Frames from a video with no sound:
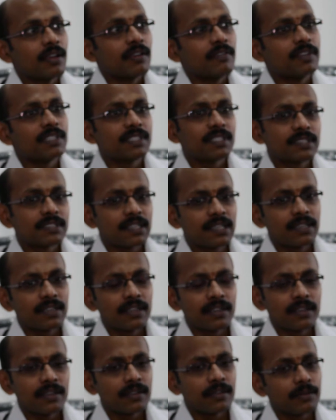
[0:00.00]
which is
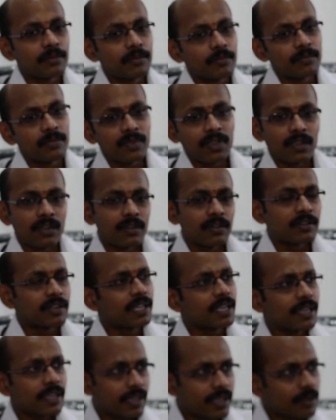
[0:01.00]
a
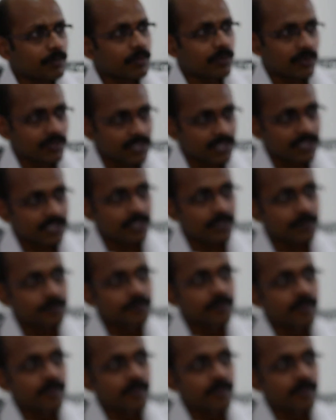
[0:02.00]
daycare procedure